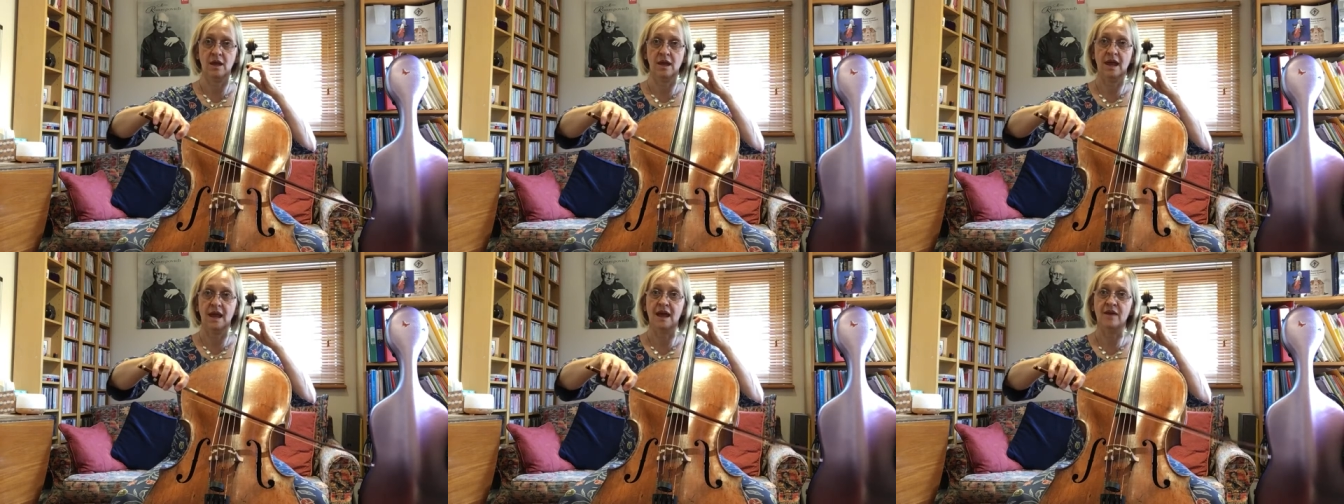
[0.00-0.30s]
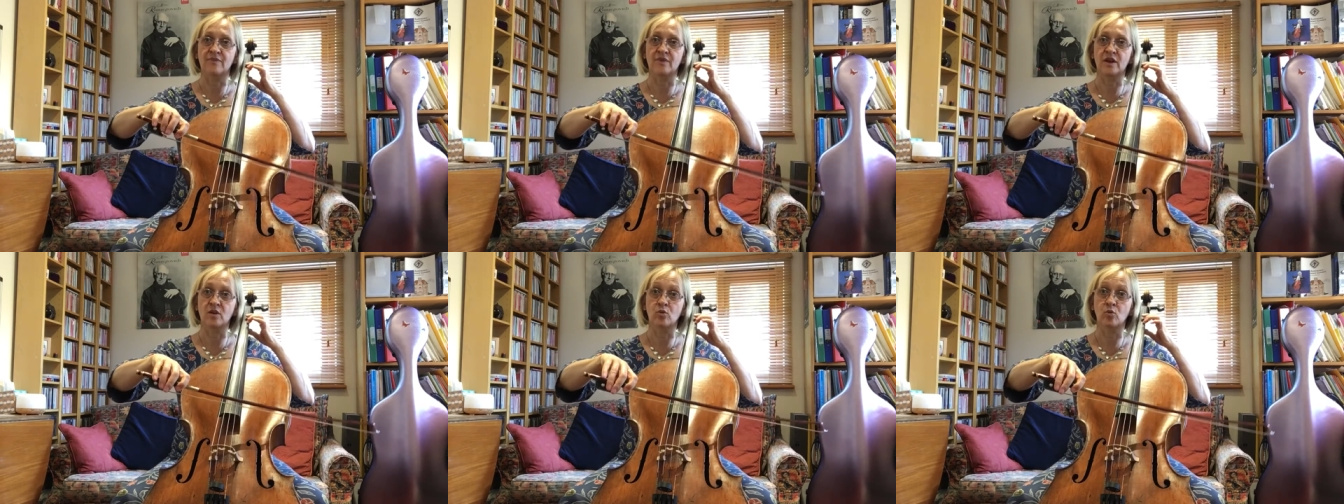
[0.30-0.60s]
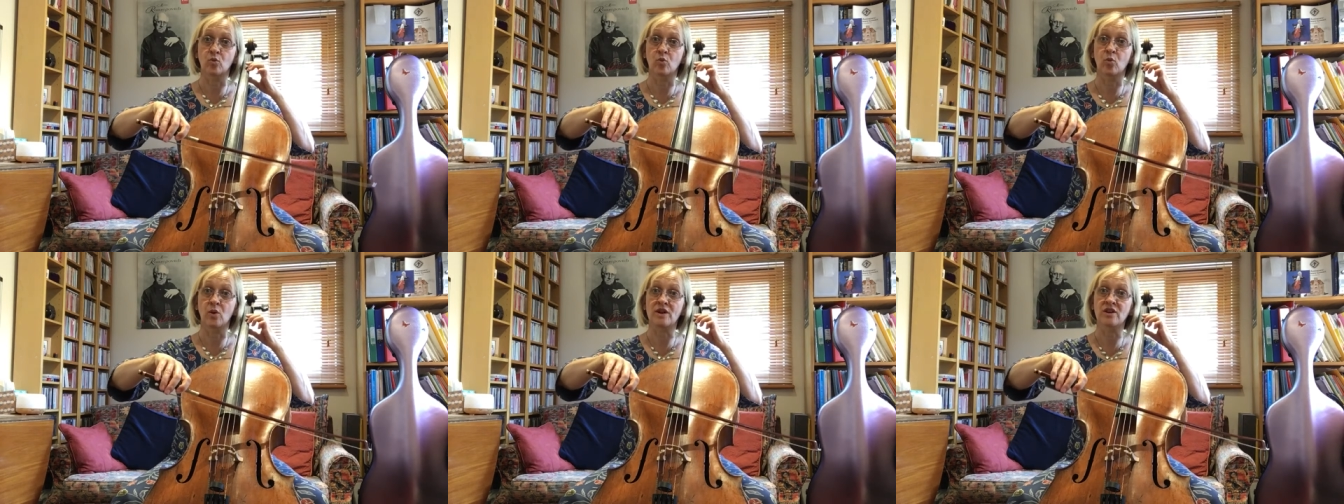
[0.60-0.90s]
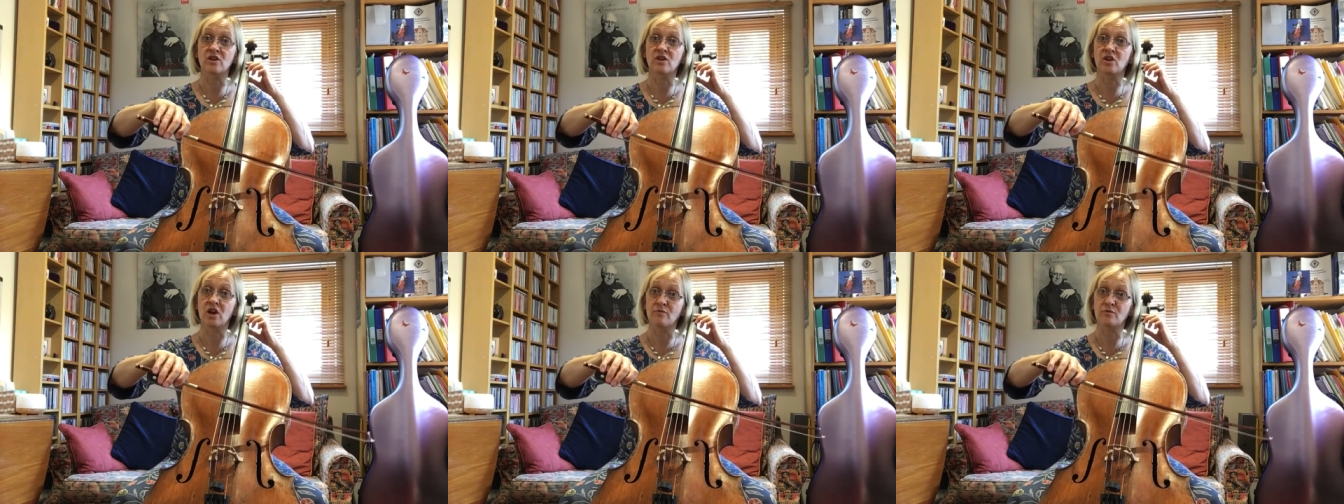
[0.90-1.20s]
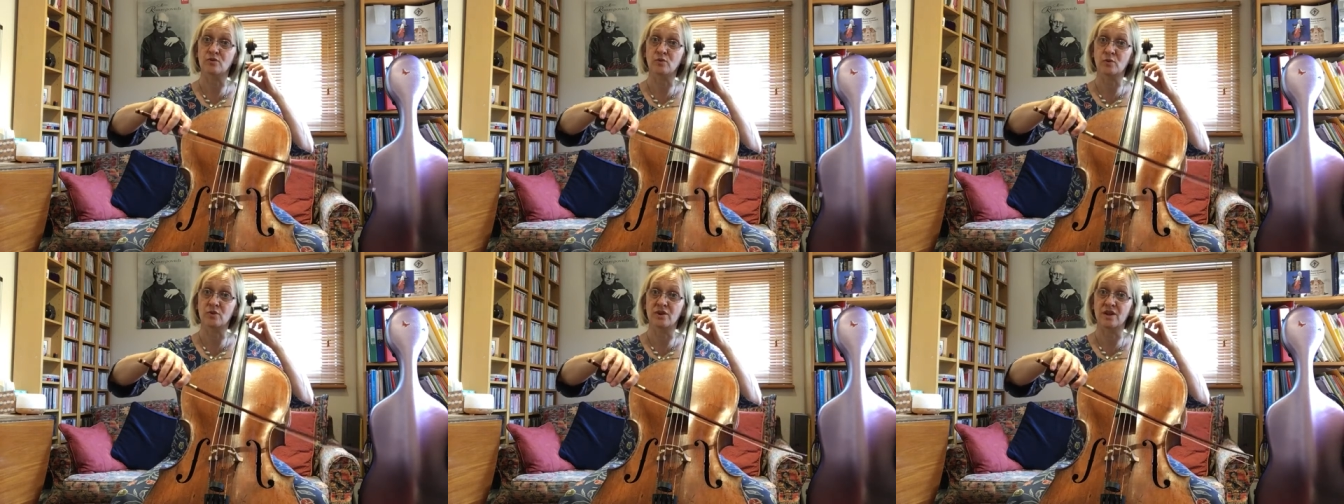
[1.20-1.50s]
And then when you're
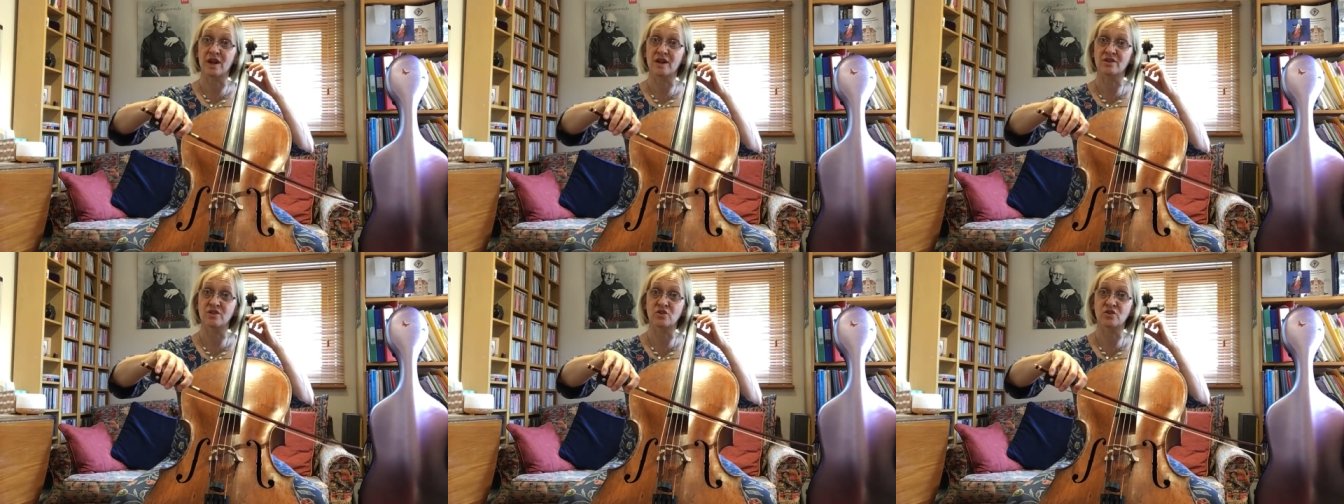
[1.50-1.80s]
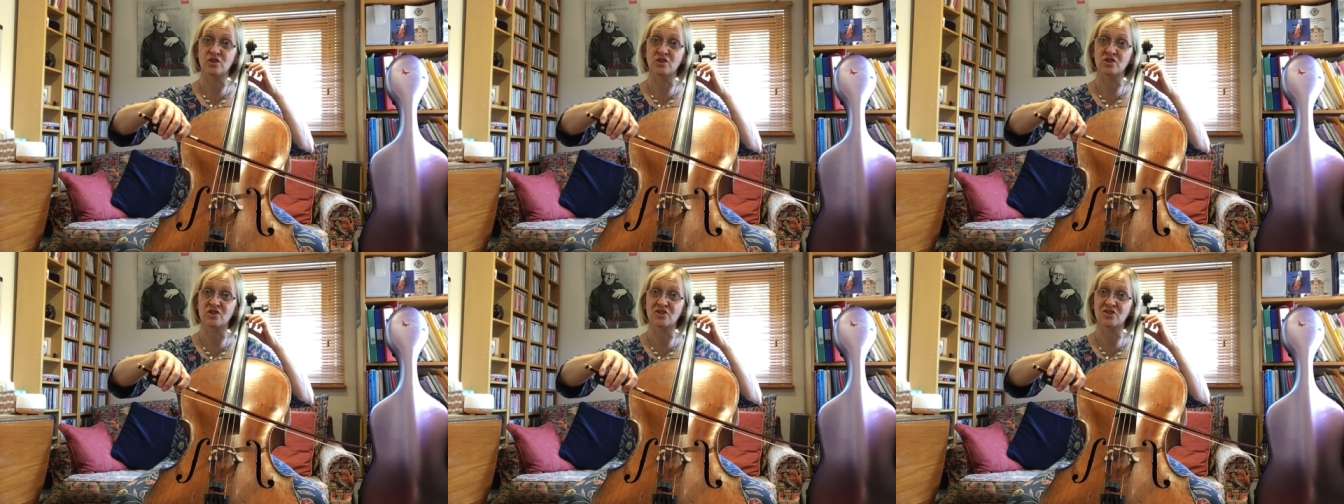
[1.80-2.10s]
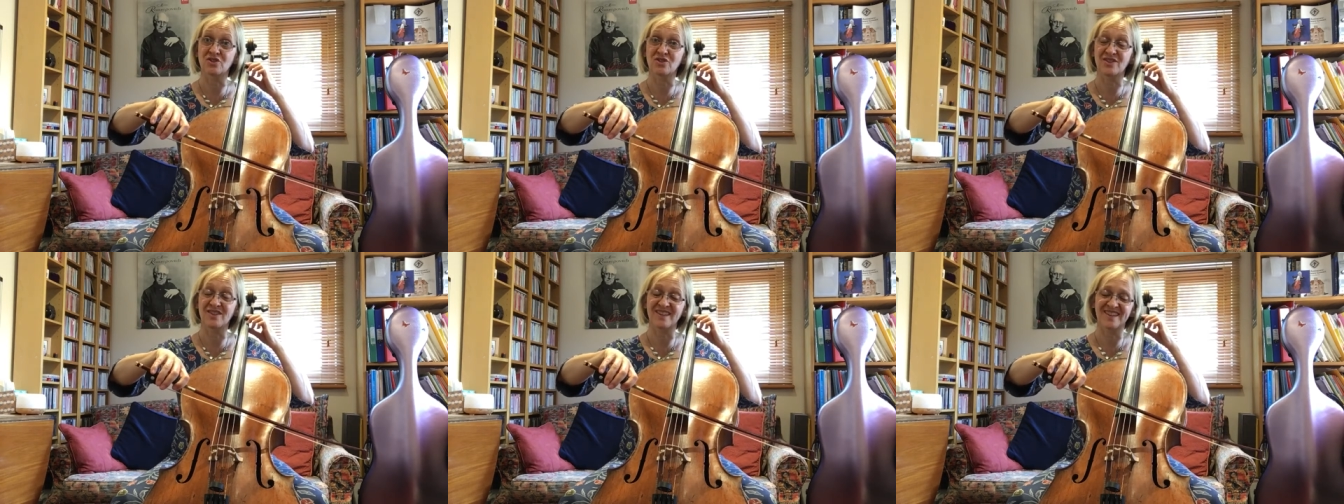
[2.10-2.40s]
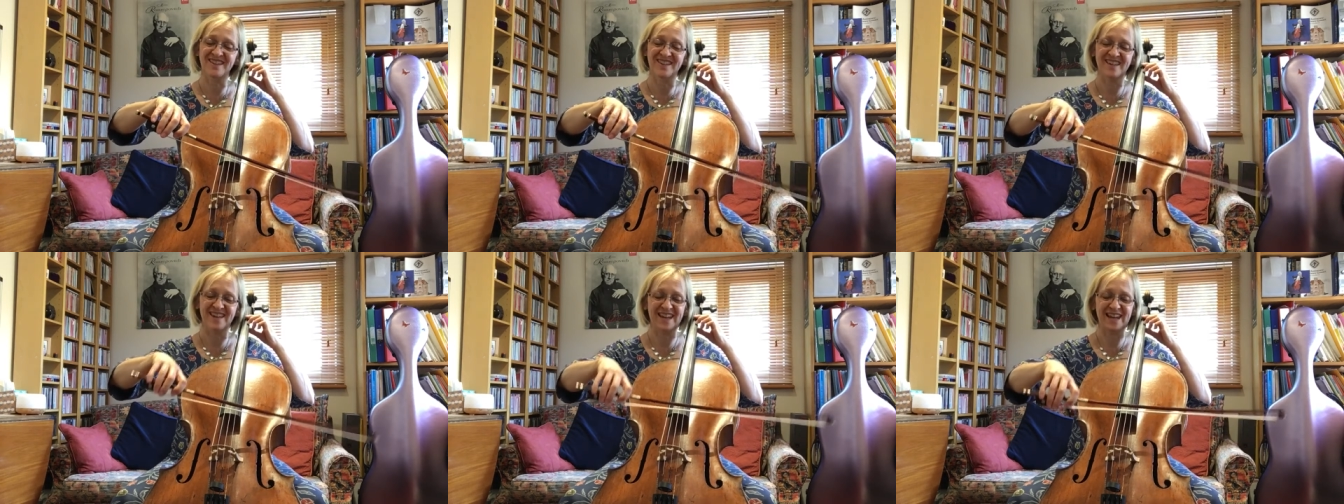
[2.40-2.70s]
comfortable with that, you can do the